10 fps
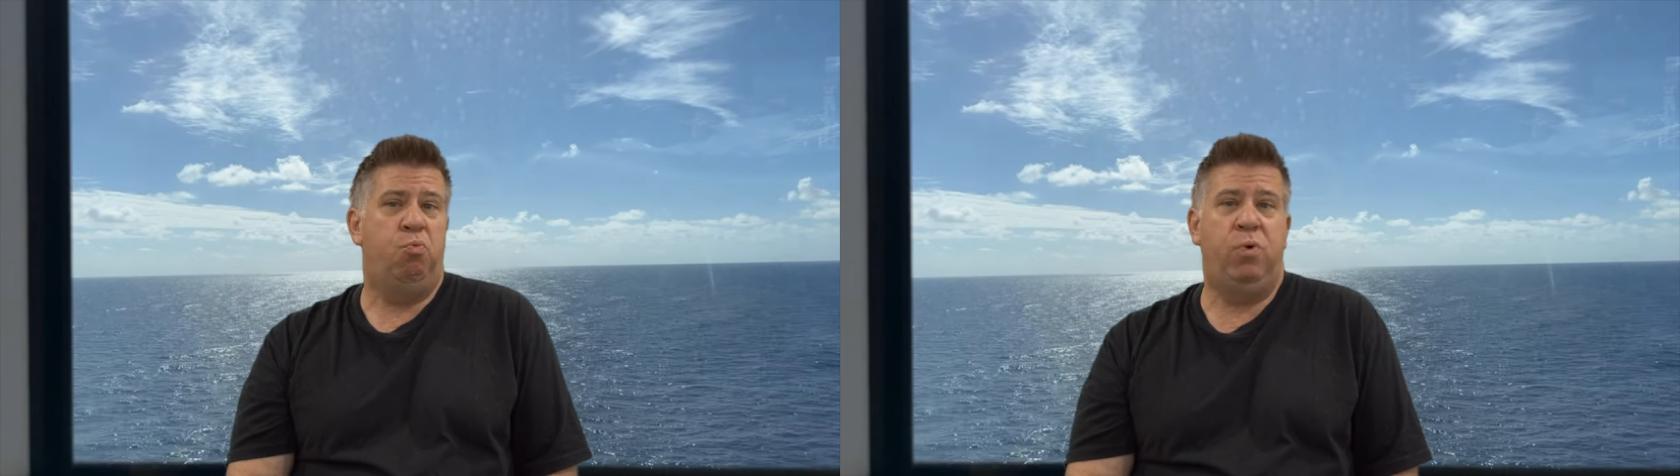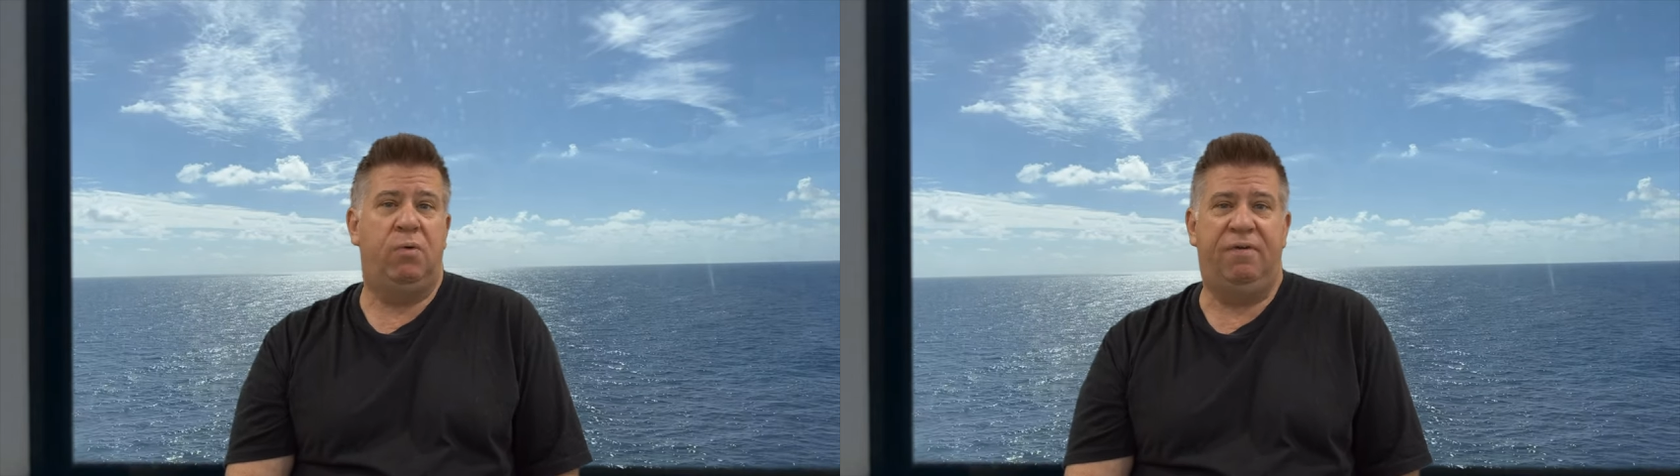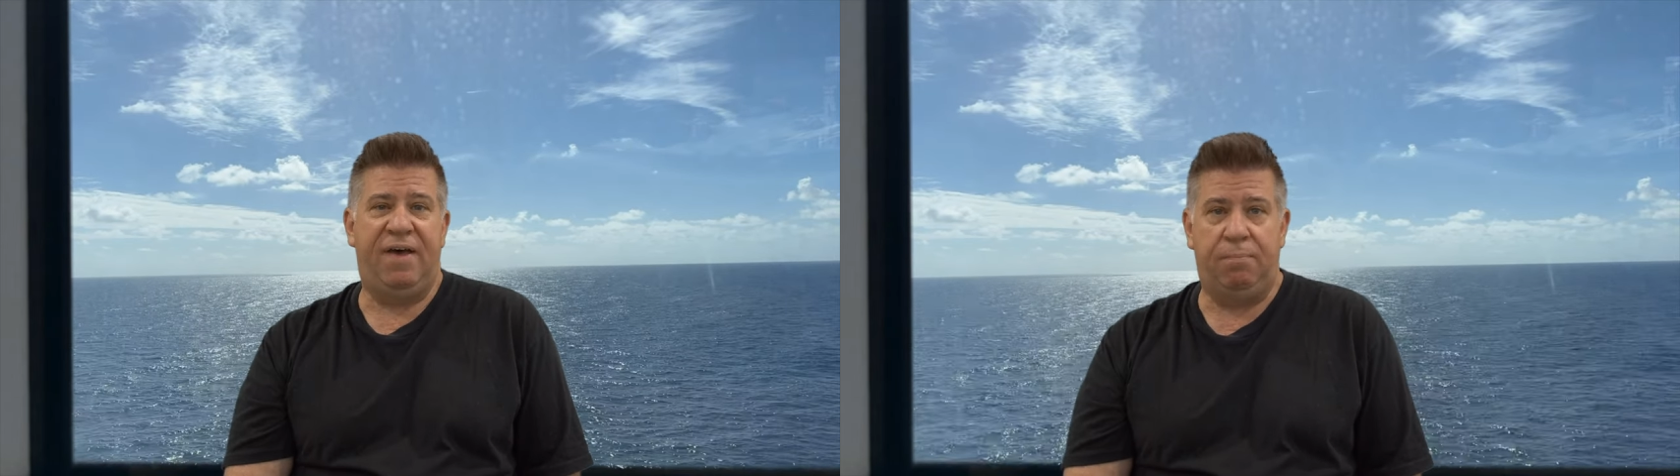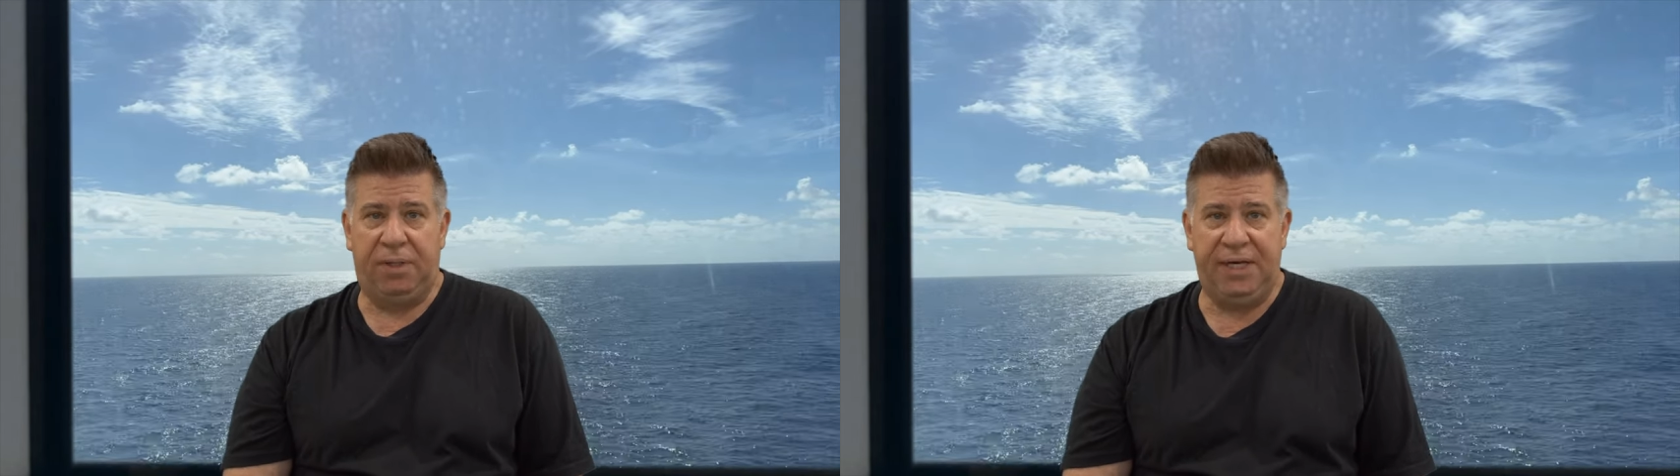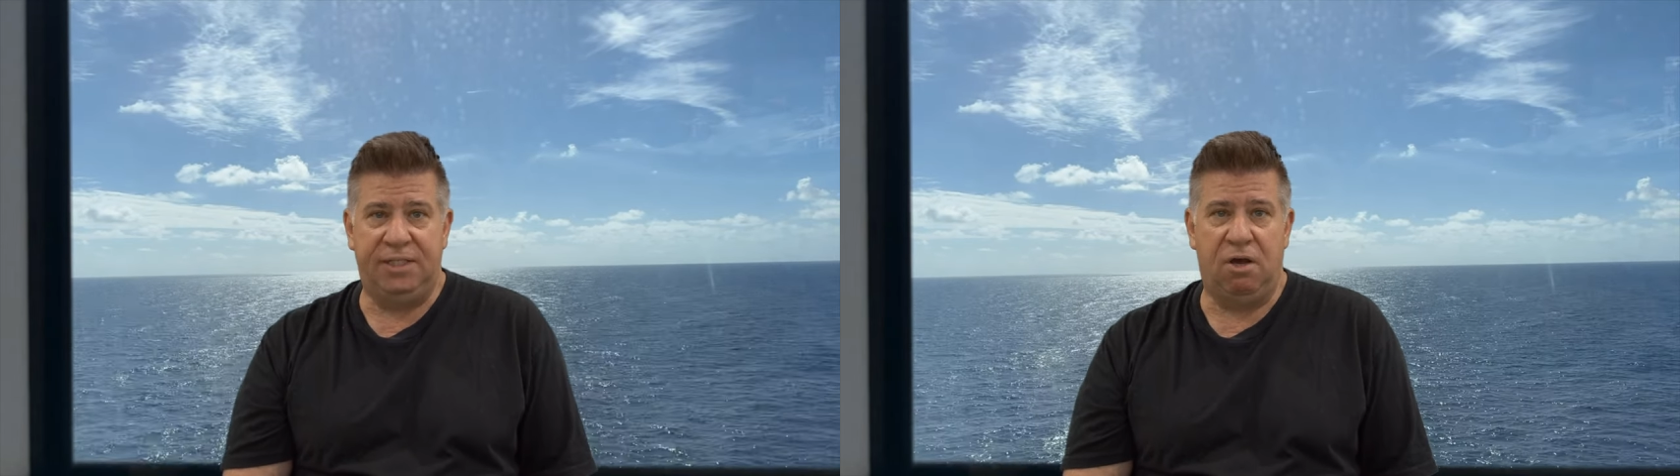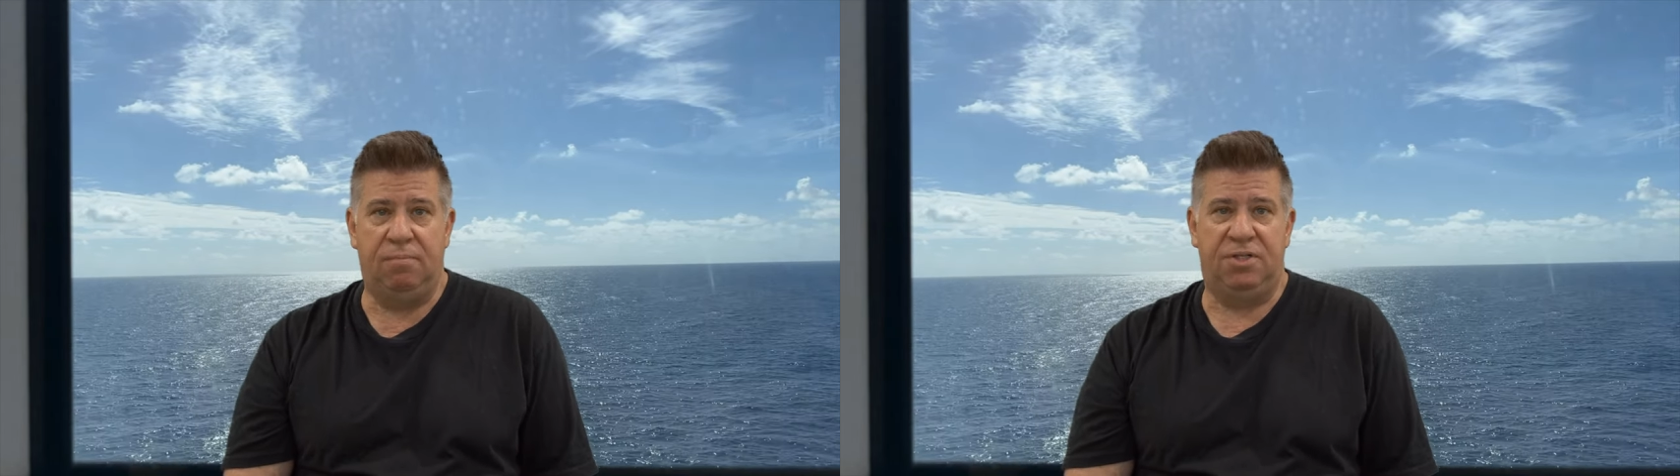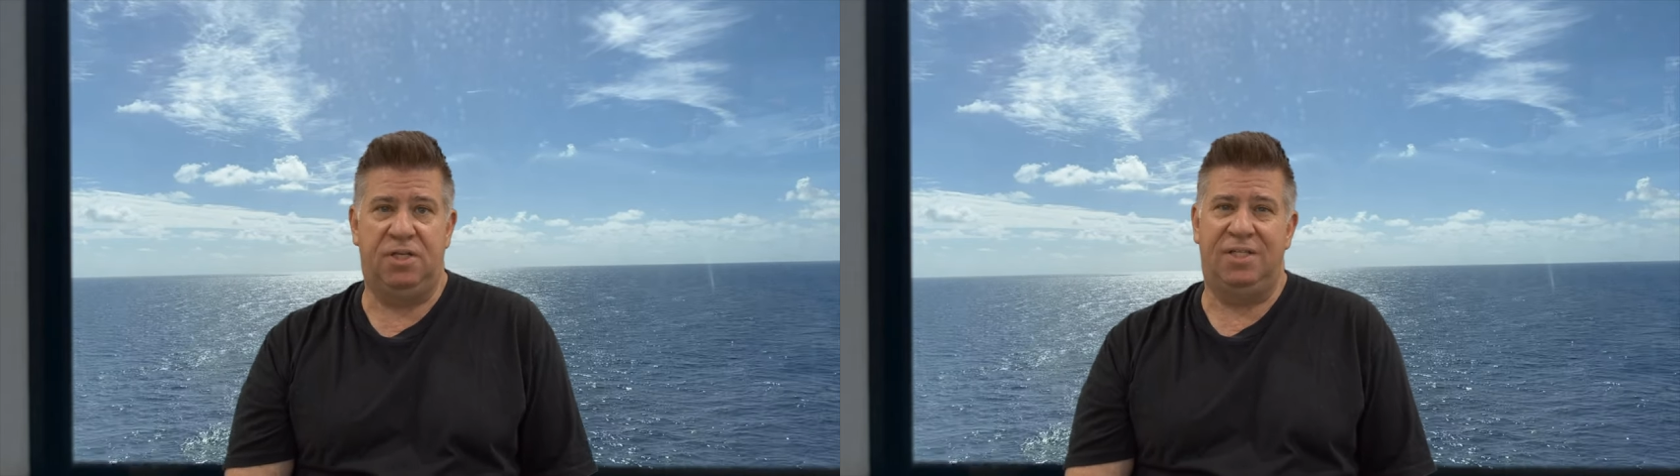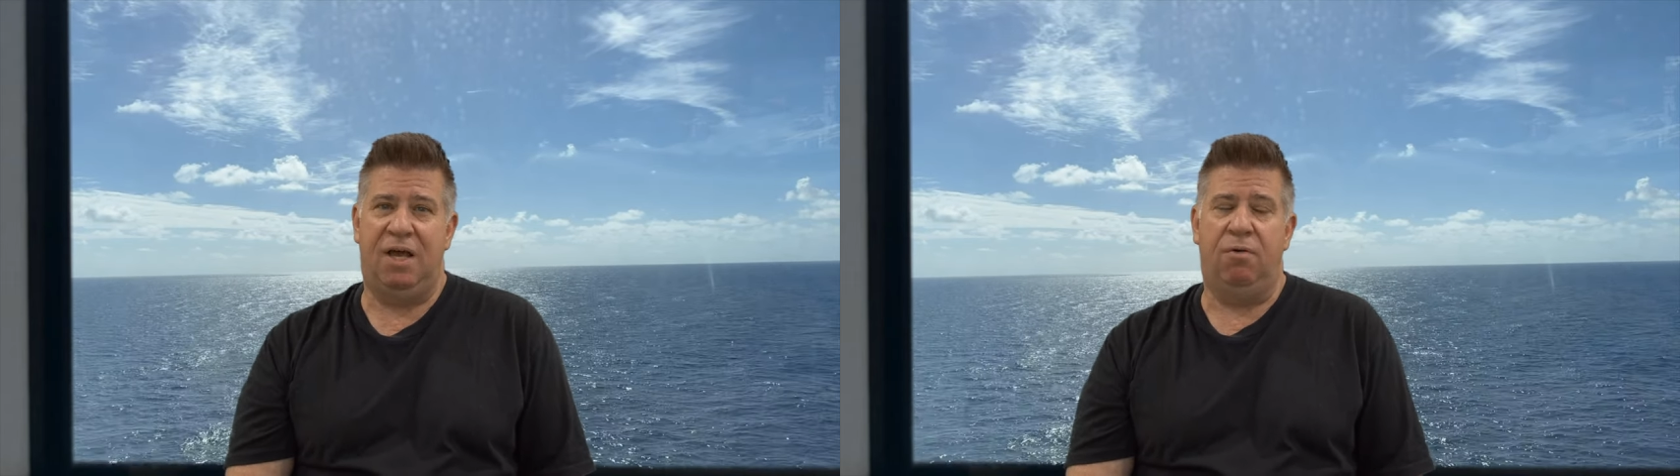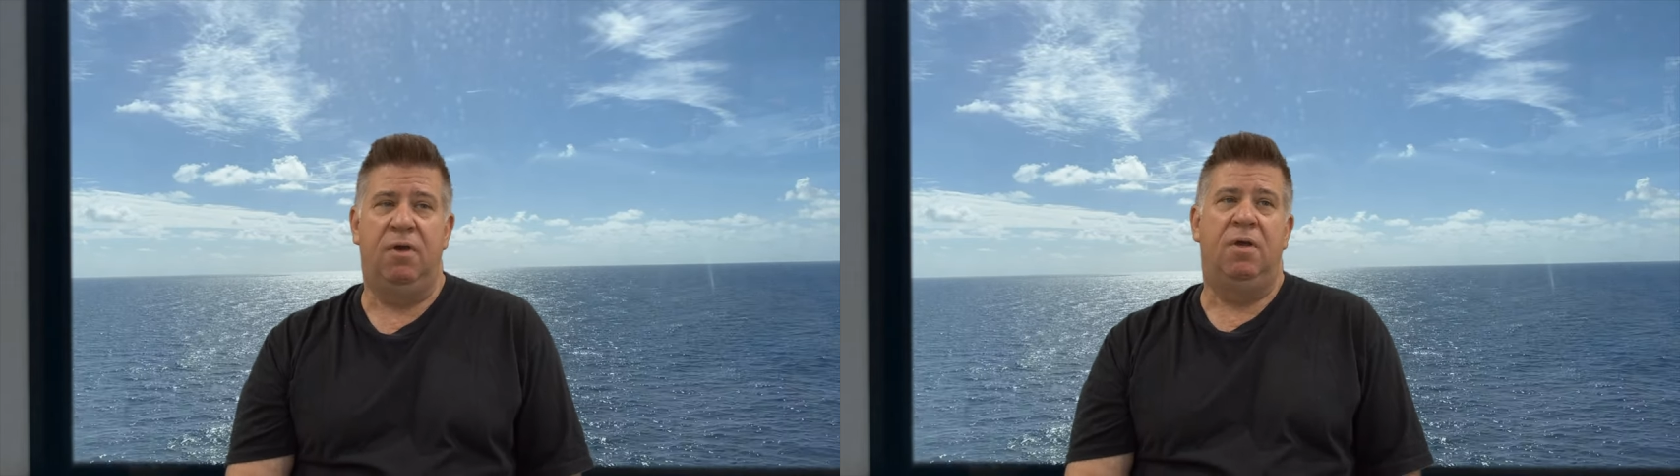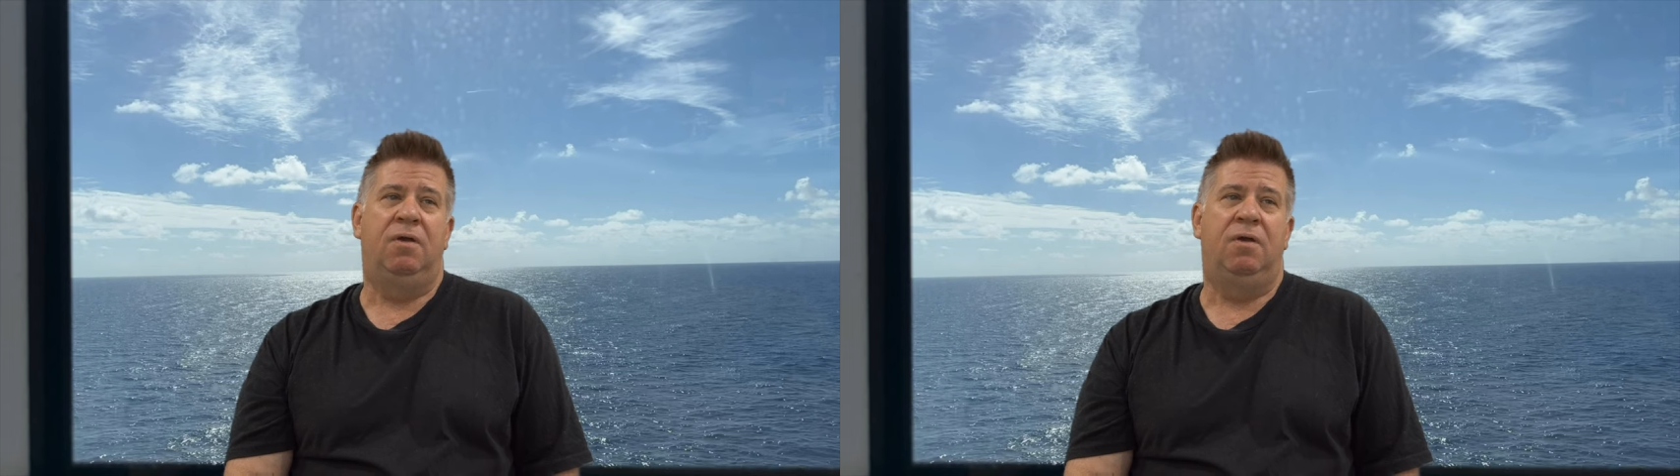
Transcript: We would have had plenty of time to sit down.